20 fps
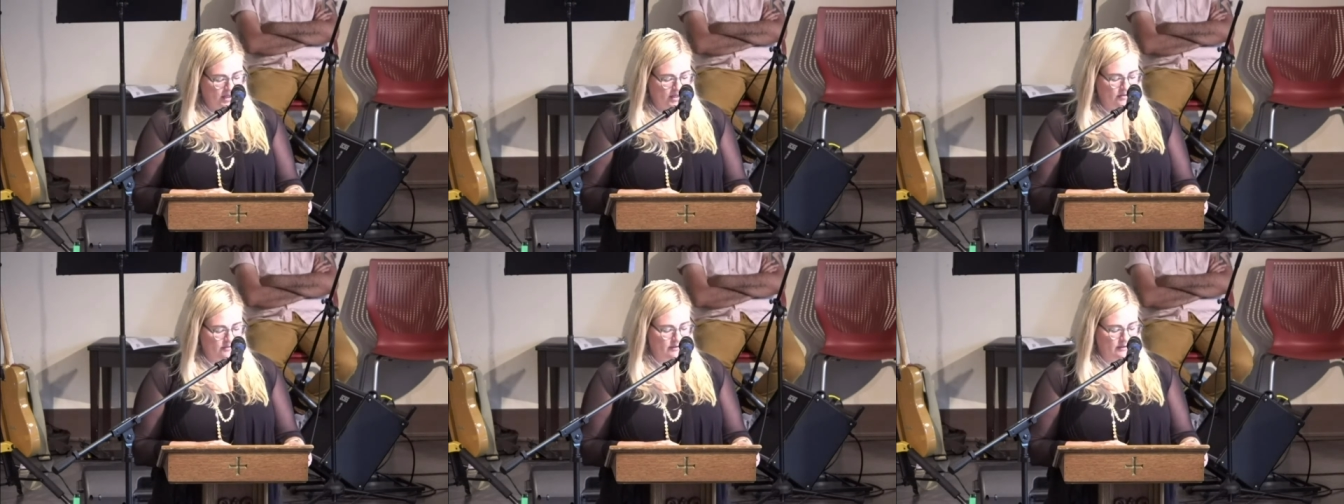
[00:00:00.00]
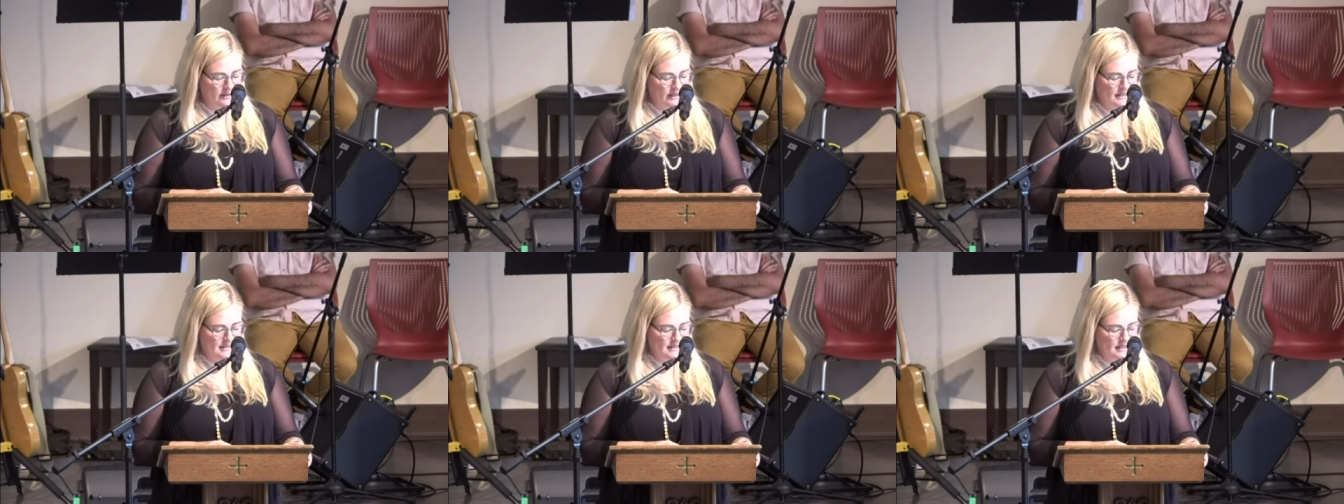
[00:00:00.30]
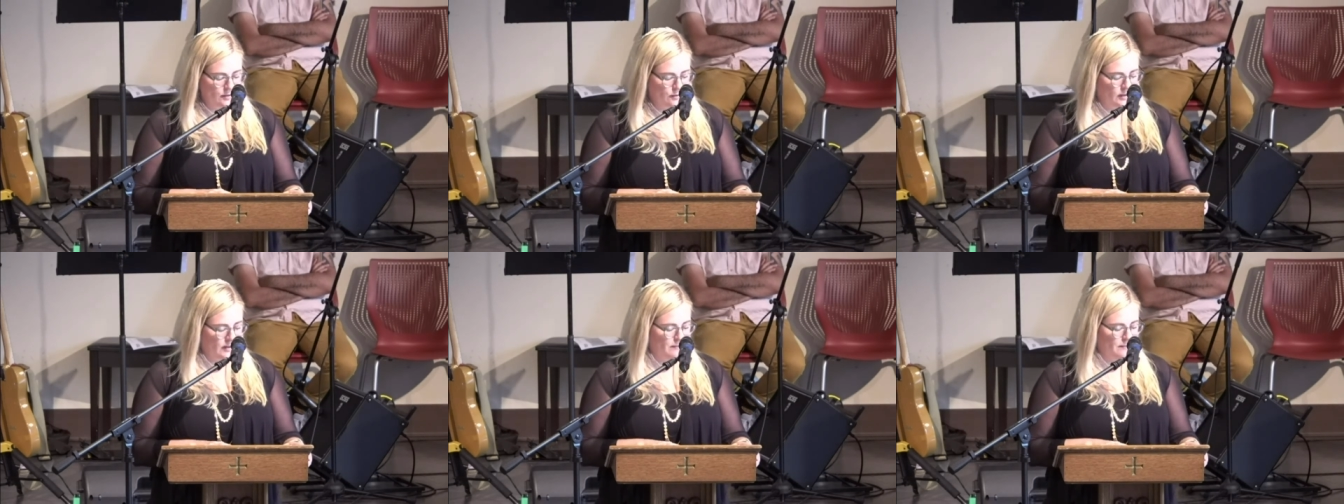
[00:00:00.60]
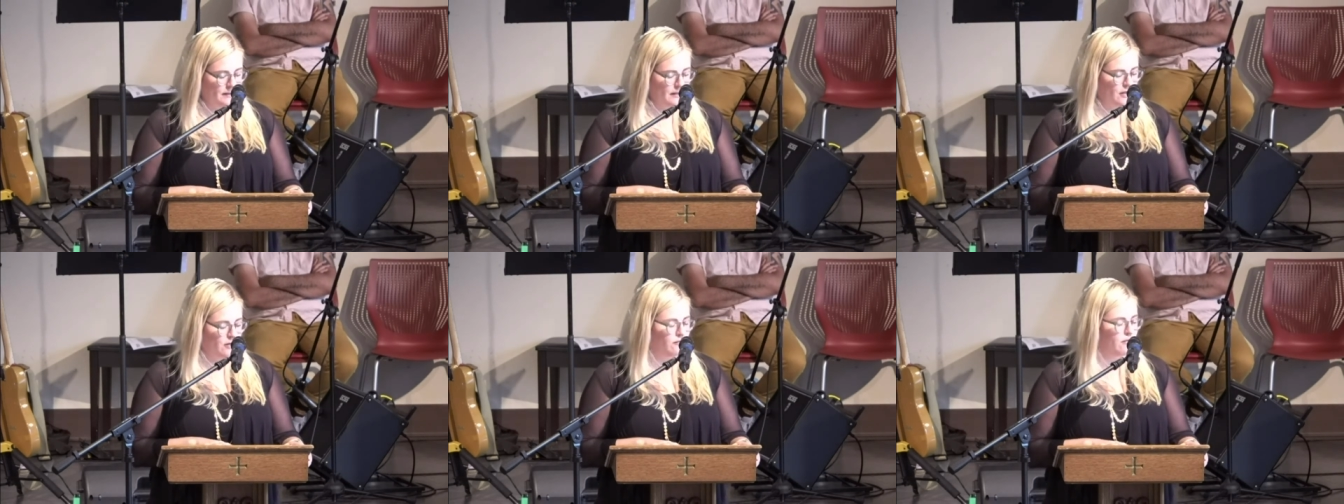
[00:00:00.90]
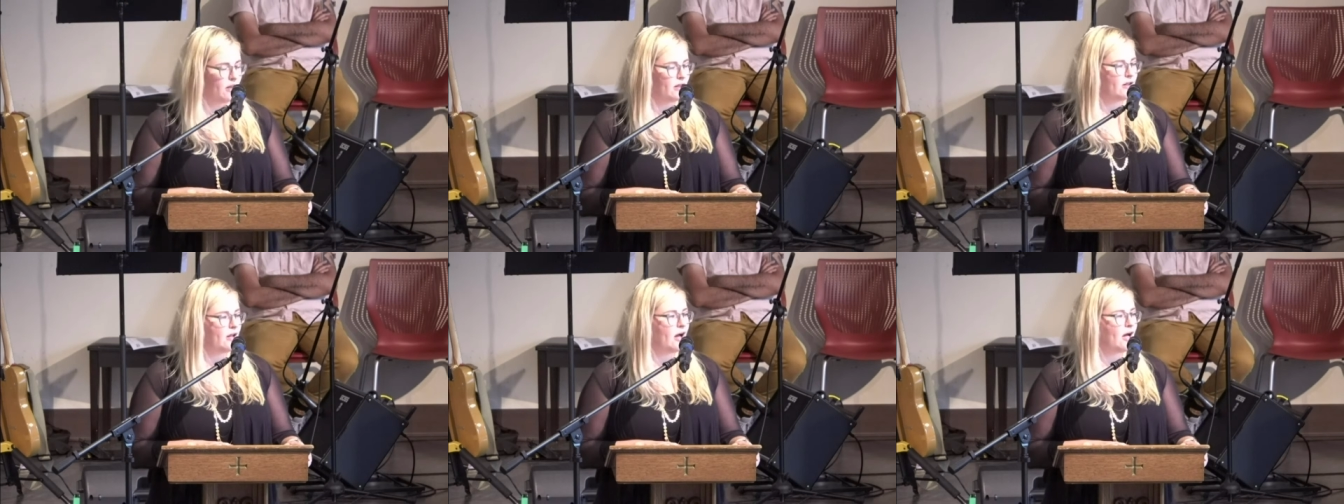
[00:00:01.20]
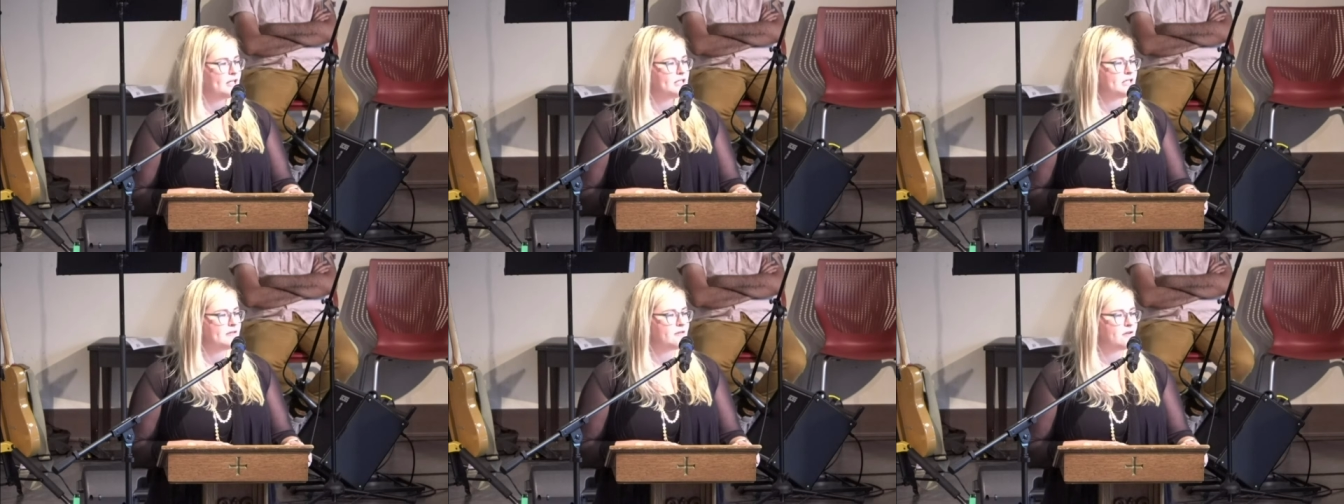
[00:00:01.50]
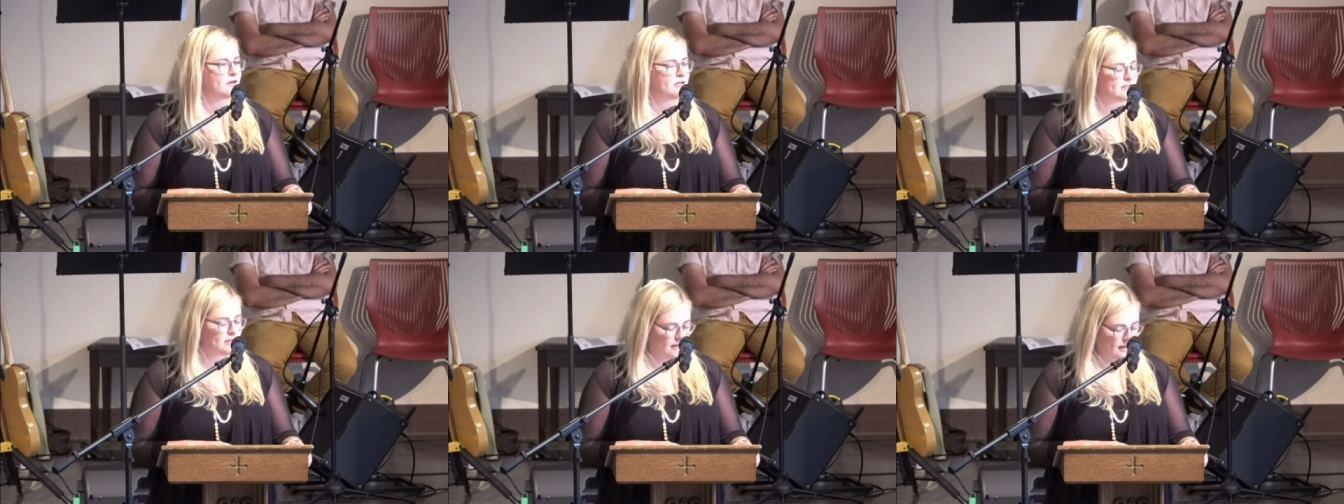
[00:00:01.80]
unrelenting weeping over the loss of
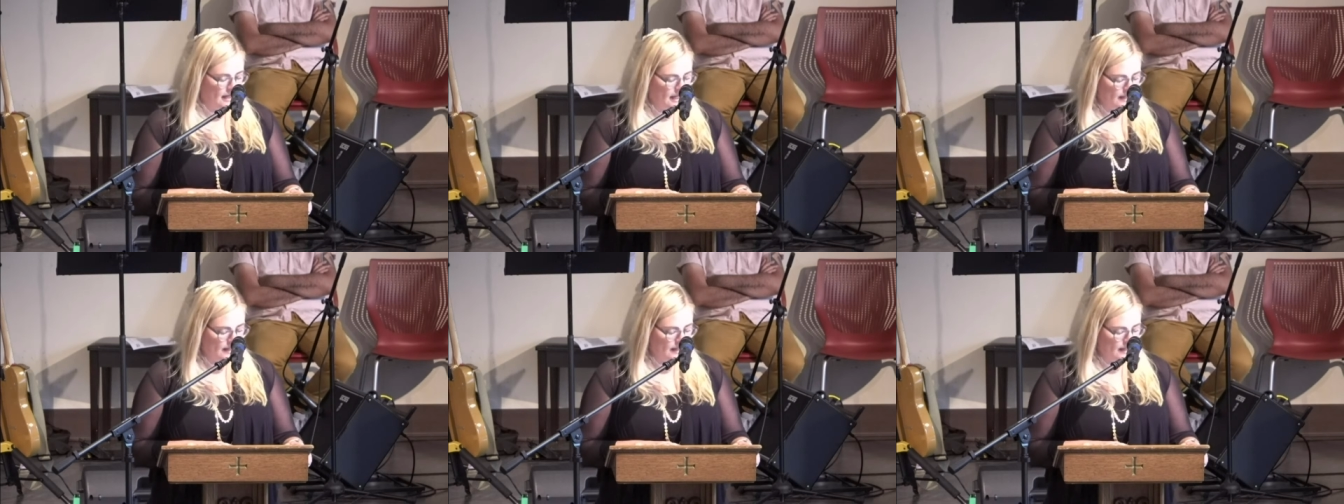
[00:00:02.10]
her son